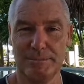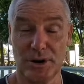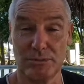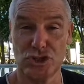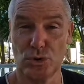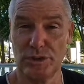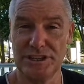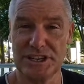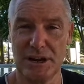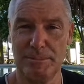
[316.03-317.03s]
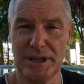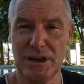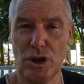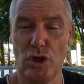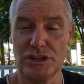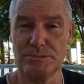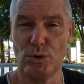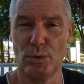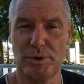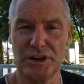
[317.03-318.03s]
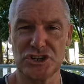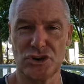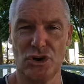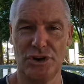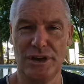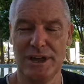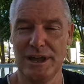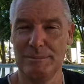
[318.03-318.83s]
But I'm sure there's going to be lots more pressure on,